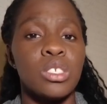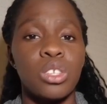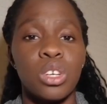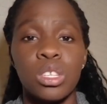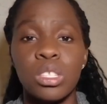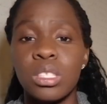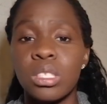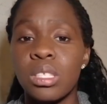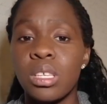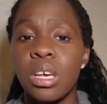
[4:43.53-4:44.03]

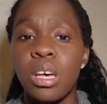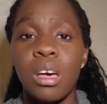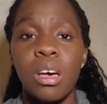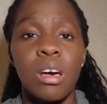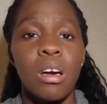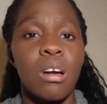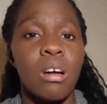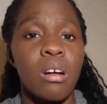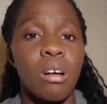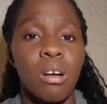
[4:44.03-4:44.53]
Just
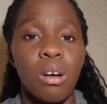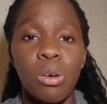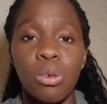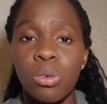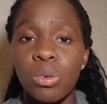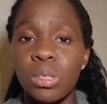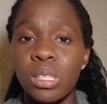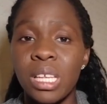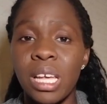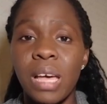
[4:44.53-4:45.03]

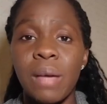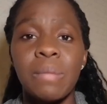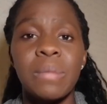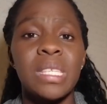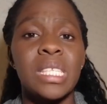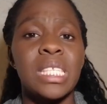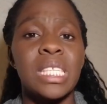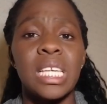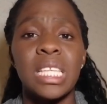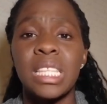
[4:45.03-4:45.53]
Google
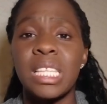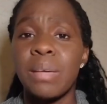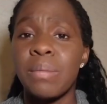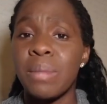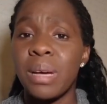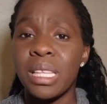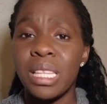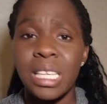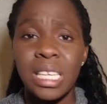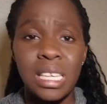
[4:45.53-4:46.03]
them, send
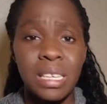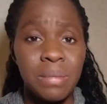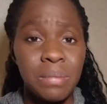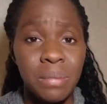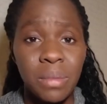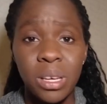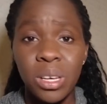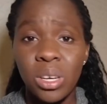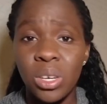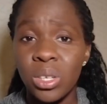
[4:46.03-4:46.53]
them an
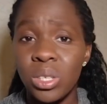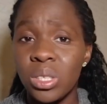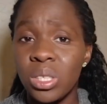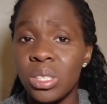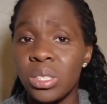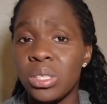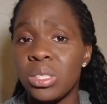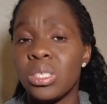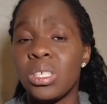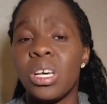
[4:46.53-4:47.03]
email.
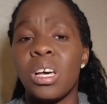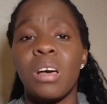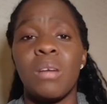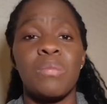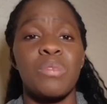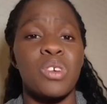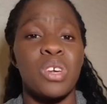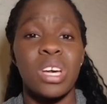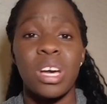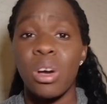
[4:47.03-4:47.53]

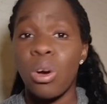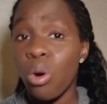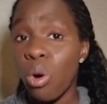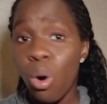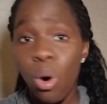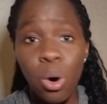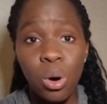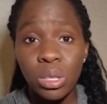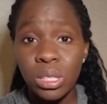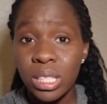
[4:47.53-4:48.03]
You can
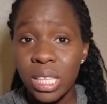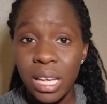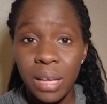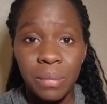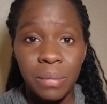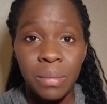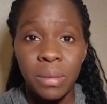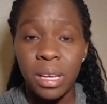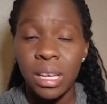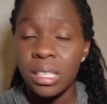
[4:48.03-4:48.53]
call
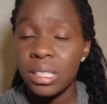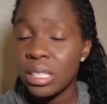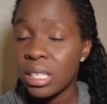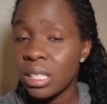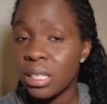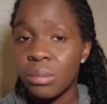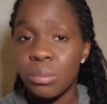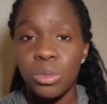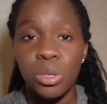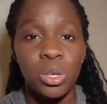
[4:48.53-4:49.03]
them and
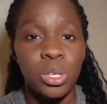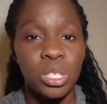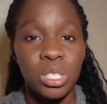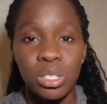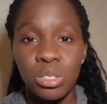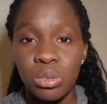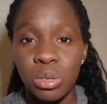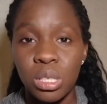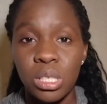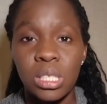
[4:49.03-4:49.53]
tell them you're
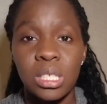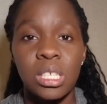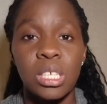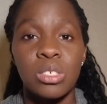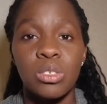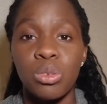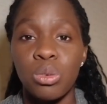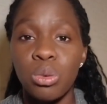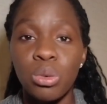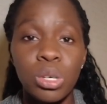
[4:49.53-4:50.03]

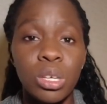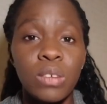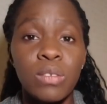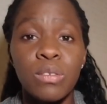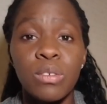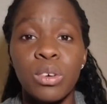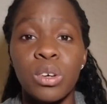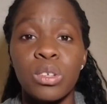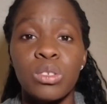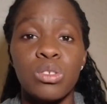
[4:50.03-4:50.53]
interested, you're looking
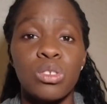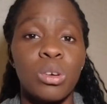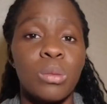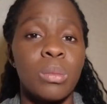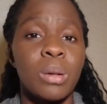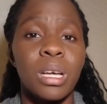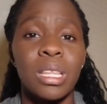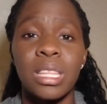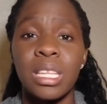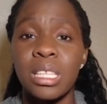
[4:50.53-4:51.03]
for a
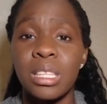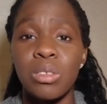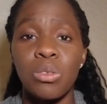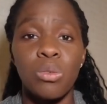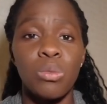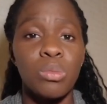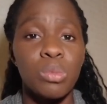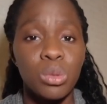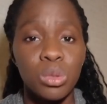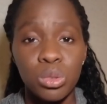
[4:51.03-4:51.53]
job, and then they
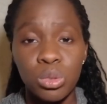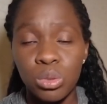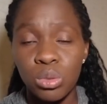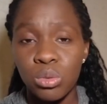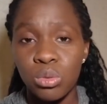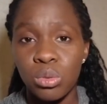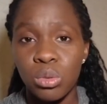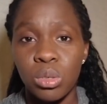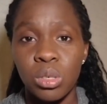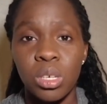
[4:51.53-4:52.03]
will put you
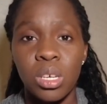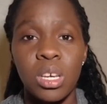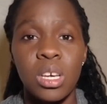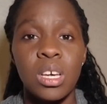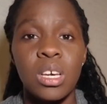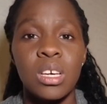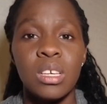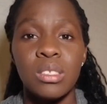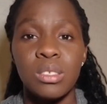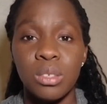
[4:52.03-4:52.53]
through.
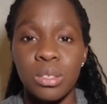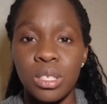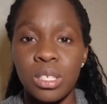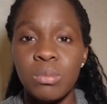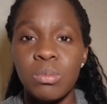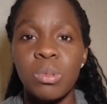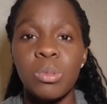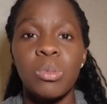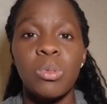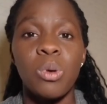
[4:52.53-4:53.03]
So
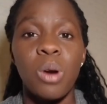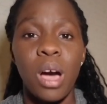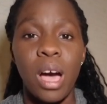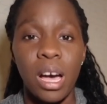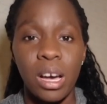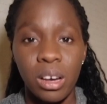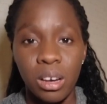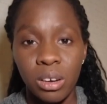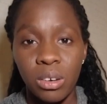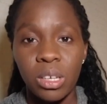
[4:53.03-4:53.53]
these people
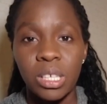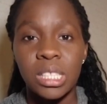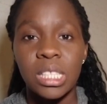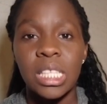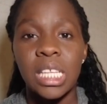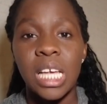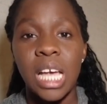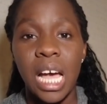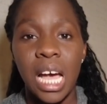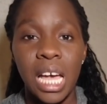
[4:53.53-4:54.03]
are
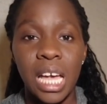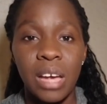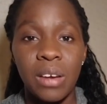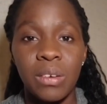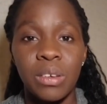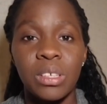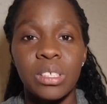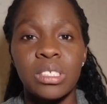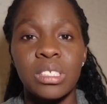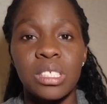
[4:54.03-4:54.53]
currently
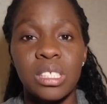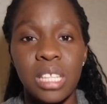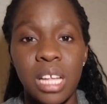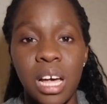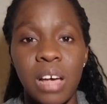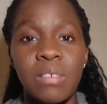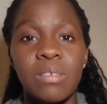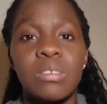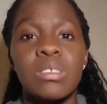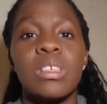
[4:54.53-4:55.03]
hiring
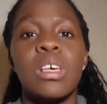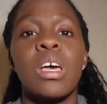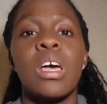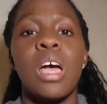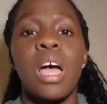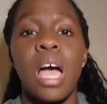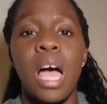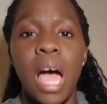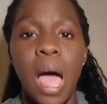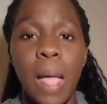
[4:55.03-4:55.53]
staffs
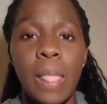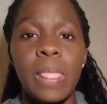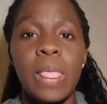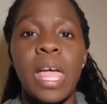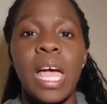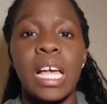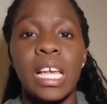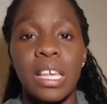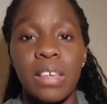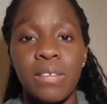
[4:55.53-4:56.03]
and
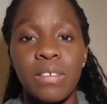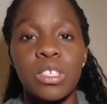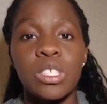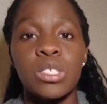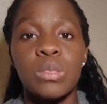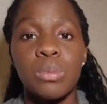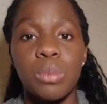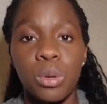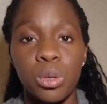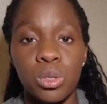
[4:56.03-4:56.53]
they are giving
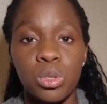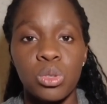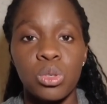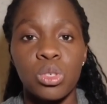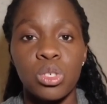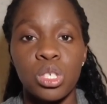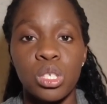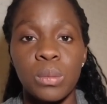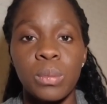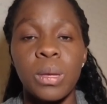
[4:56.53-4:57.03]

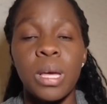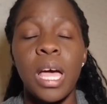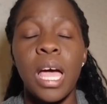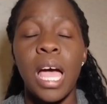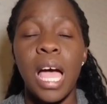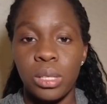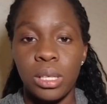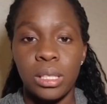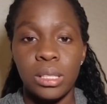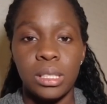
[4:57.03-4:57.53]
sponsorship.
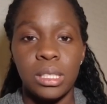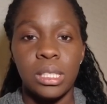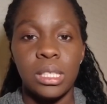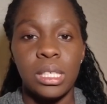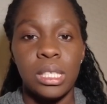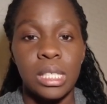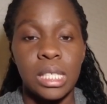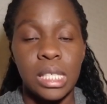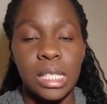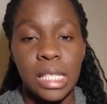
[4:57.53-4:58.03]
So then the
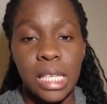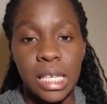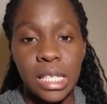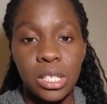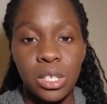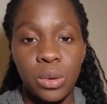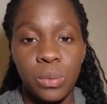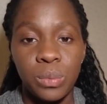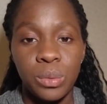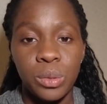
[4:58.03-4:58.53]

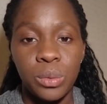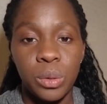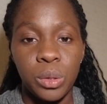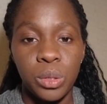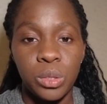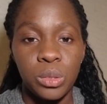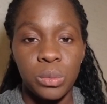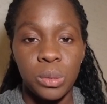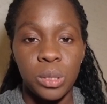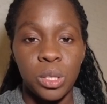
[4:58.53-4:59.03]
next company we're
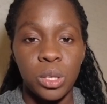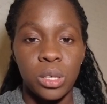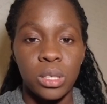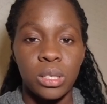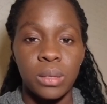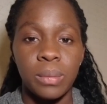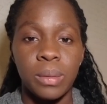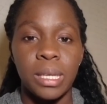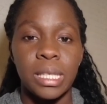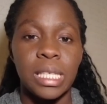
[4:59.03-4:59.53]
going to be
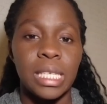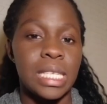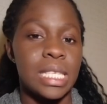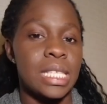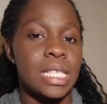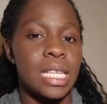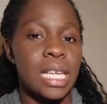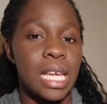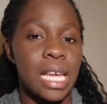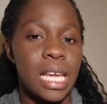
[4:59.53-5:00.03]
talking about
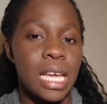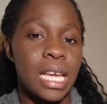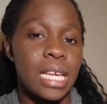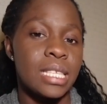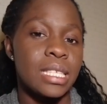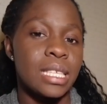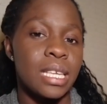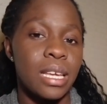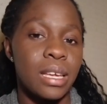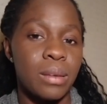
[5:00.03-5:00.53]
is the
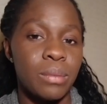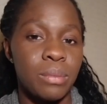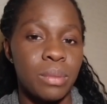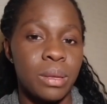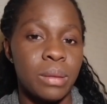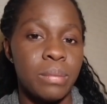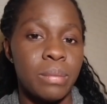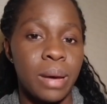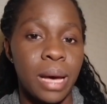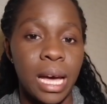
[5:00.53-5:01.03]

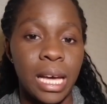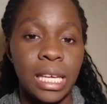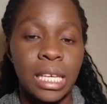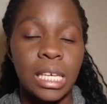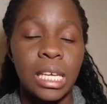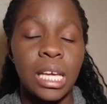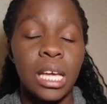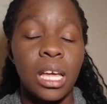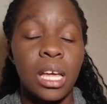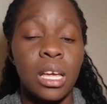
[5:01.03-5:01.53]
ASAB
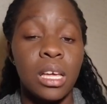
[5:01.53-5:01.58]
Bank.